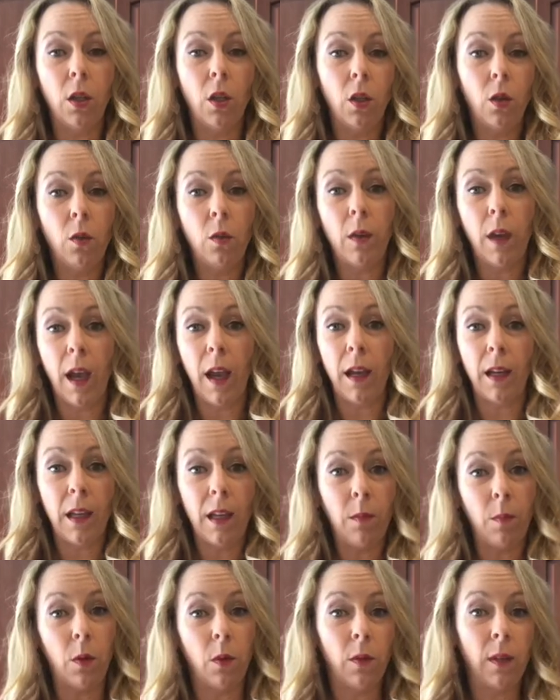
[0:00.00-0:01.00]
you can
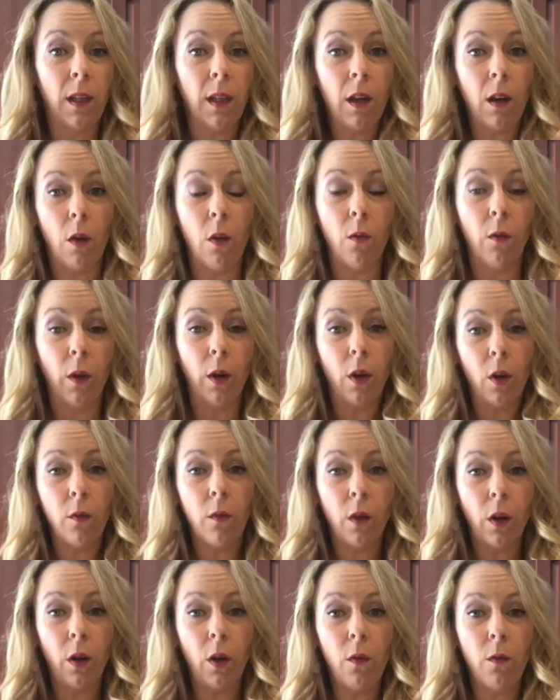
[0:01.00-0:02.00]
keep using it over and
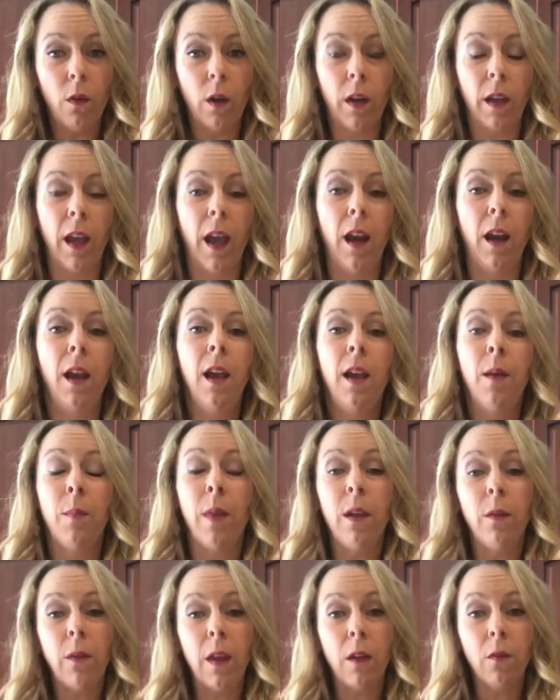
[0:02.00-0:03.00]
over and over again.
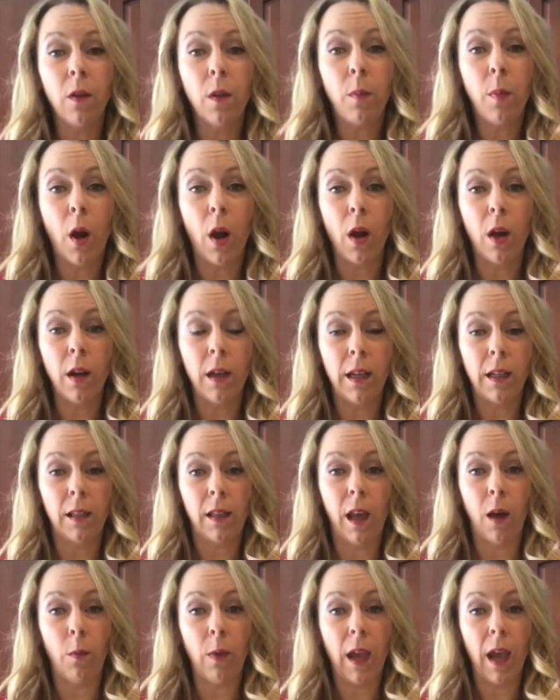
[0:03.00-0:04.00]
My favorite part is
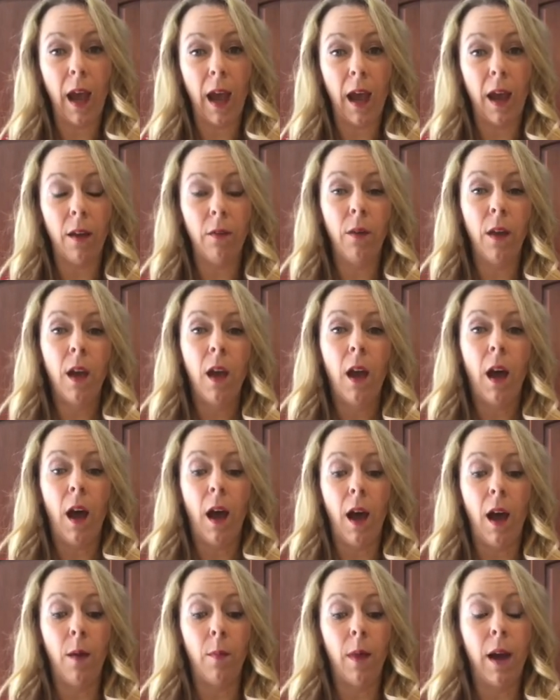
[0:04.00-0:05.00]
that we have
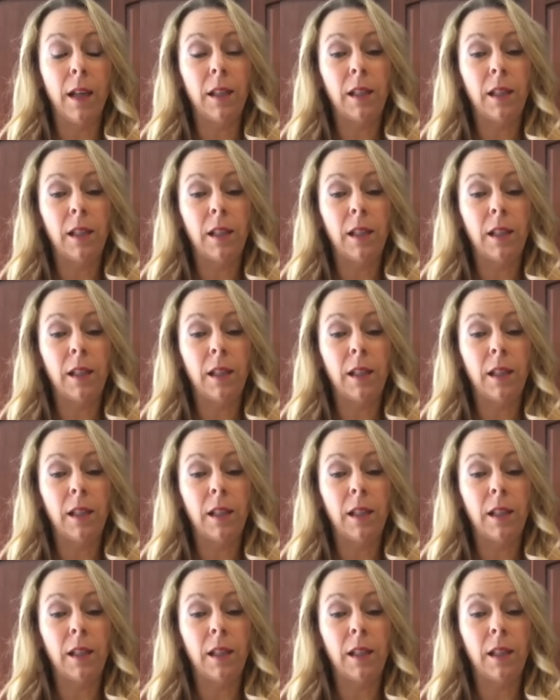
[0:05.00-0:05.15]
a